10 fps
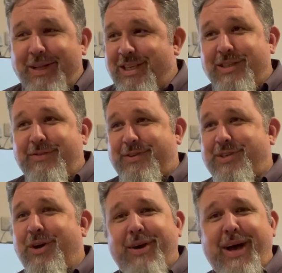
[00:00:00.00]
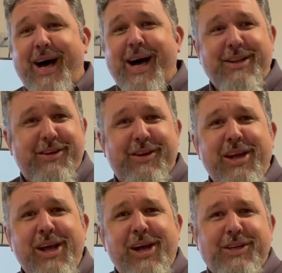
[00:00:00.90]
It's so hard
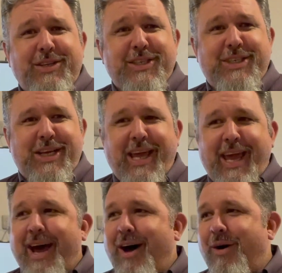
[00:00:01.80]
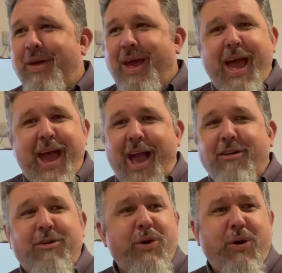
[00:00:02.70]
to see how
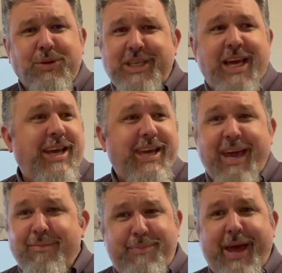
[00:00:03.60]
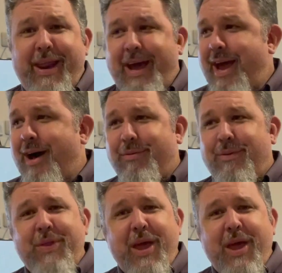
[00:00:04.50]
our world's going to get better, how